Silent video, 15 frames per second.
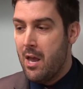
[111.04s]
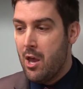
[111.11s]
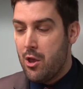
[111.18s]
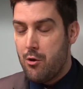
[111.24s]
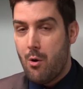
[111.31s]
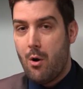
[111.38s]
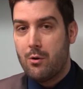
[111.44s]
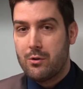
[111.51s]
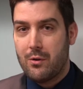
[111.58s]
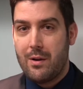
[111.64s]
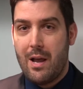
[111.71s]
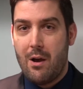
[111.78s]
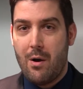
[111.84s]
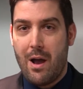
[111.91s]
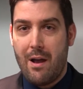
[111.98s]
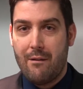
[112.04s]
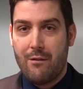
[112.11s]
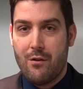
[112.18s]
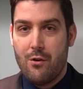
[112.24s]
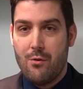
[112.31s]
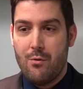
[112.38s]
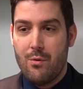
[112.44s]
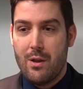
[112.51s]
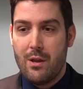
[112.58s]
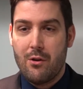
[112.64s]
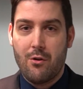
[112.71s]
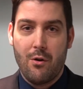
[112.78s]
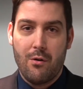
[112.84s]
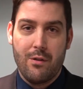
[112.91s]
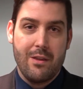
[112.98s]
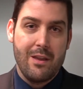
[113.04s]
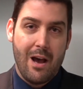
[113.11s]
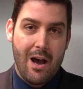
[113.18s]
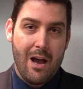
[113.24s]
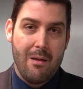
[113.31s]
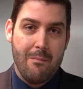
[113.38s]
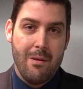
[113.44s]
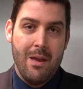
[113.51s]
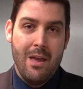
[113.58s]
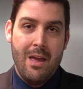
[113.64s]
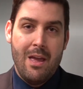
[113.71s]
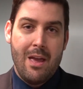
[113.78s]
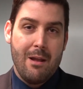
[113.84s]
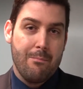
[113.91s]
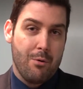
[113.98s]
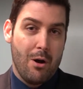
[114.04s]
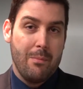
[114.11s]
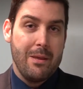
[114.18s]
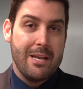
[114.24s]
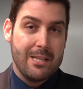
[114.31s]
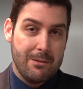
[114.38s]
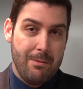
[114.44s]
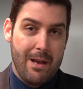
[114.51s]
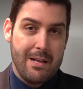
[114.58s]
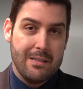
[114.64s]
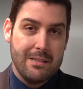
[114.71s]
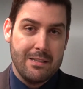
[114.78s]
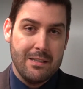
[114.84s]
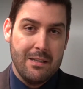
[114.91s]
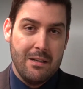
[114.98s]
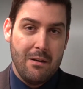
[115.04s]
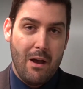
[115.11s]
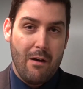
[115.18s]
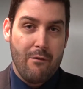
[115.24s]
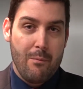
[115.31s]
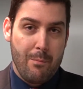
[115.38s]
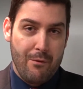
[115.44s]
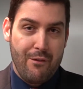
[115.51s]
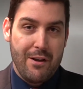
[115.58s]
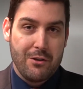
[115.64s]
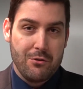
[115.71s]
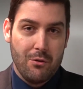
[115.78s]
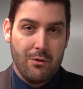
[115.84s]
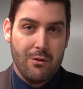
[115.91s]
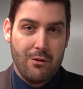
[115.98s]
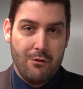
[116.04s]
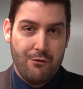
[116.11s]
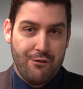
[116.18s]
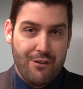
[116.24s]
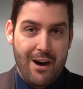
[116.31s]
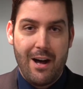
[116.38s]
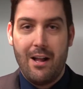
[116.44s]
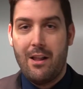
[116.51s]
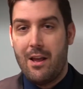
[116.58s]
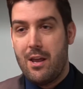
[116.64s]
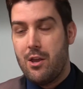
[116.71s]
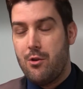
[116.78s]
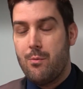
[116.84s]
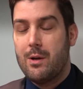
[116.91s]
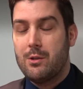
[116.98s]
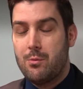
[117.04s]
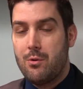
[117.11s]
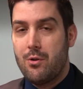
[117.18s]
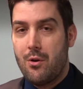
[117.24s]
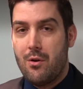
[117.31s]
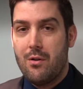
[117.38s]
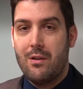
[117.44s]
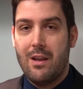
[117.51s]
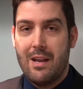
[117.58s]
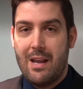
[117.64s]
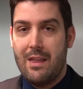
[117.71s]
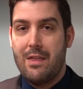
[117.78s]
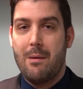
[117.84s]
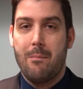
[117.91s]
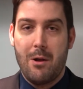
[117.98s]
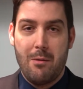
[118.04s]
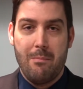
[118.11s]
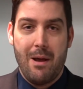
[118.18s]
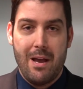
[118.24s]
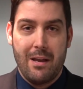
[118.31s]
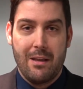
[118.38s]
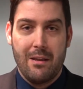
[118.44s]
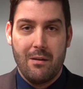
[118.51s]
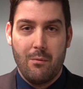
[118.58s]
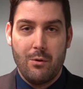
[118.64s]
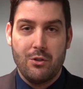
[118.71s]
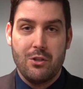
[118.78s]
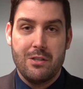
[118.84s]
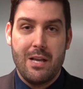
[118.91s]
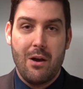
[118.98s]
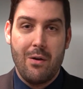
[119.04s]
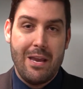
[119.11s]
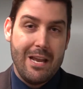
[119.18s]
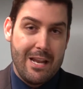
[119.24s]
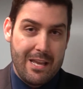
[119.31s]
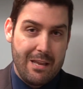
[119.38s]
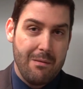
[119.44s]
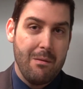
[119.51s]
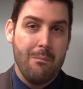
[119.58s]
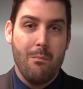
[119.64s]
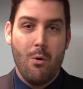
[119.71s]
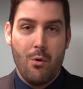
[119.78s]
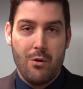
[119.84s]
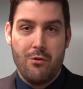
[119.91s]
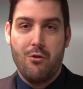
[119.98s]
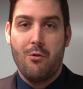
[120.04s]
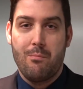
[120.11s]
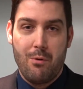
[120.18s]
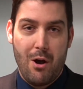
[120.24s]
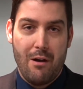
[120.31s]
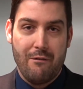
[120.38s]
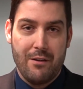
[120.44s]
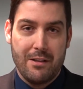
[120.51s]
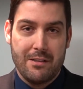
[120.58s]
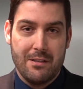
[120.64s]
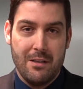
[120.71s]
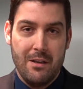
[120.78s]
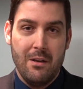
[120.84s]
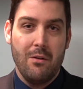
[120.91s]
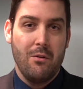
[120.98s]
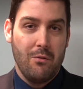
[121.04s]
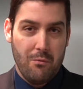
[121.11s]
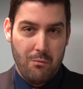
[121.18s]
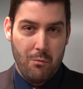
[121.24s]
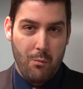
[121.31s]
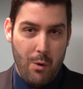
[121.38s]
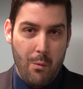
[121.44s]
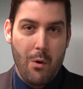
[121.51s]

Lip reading: you also now have to incur the time and probably expense of a professional to file a US return to get that money back, which is now eating more into your profits. We